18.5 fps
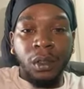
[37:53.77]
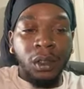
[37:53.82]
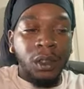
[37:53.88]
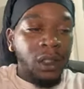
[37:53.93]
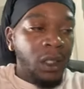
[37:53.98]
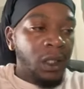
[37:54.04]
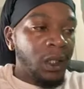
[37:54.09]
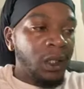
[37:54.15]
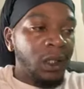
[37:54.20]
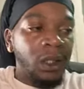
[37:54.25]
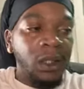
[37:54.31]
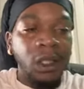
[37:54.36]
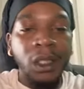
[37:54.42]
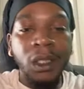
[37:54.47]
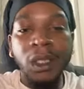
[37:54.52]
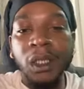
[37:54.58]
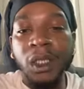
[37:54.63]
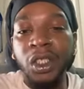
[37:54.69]
your
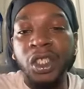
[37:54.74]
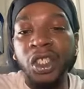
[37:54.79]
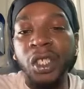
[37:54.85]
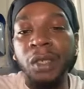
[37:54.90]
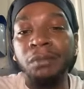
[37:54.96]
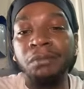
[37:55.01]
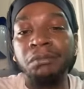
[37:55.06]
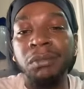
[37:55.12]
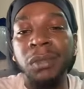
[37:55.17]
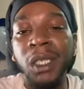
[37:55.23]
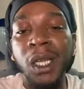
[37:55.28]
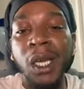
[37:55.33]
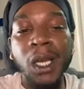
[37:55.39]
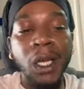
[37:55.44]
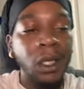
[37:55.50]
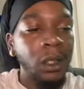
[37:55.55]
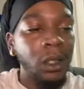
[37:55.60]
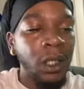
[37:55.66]
lineage, your
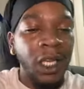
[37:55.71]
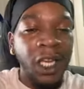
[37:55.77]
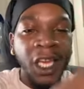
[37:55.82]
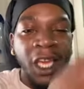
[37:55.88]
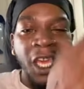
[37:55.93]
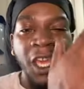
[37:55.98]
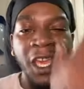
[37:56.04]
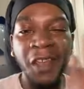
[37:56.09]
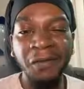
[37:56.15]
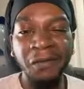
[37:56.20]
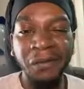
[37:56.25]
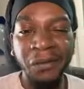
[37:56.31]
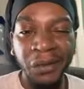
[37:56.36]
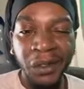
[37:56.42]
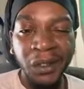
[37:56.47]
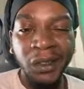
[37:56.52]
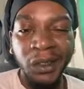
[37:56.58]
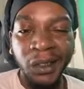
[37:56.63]
blood.
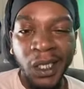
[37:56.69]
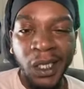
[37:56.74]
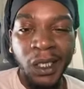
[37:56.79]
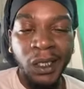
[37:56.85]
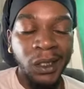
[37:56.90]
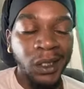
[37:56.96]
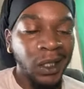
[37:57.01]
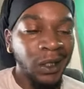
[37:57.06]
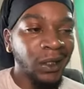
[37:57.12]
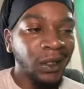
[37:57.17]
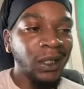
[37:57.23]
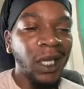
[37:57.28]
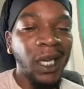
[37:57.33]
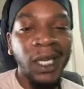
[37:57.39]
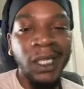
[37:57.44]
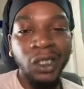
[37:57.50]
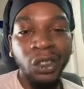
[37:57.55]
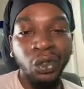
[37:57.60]
Everything that
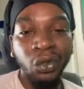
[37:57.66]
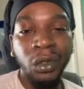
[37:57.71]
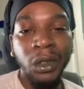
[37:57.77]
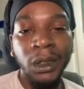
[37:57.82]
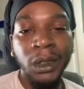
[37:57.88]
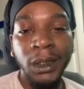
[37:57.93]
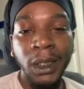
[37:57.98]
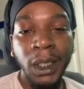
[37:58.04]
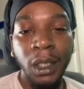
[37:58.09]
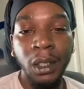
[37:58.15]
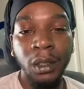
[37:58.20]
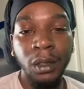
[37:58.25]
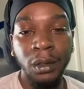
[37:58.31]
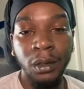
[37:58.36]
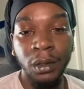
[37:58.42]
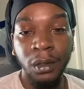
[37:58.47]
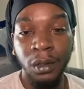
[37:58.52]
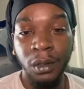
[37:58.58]
ties you together
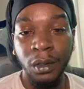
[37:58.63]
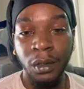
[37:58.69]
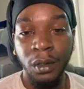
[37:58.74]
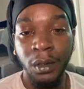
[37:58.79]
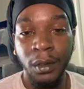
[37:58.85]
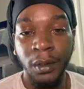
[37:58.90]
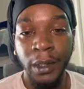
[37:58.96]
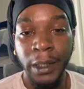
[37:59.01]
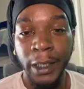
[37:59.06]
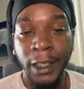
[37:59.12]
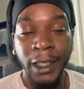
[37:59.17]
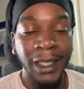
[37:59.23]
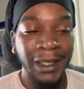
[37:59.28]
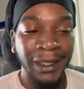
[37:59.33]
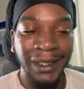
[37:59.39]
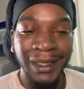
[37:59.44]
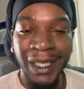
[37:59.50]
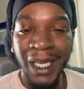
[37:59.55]

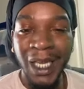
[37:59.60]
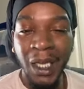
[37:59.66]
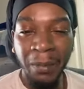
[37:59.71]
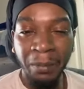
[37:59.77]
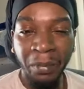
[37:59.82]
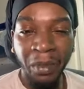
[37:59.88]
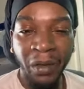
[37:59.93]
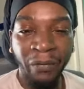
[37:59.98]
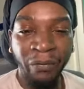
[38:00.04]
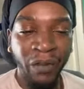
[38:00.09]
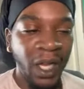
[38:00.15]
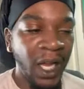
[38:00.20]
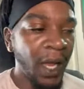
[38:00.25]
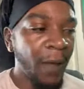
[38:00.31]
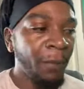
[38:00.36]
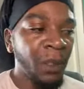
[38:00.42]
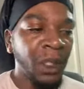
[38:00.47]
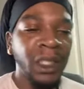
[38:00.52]
is
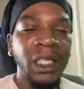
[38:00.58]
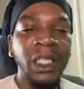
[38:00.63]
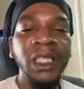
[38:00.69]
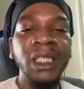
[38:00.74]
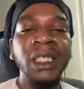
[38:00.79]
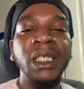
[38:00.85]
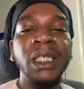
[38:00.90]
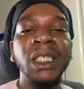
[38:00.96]
amplified because it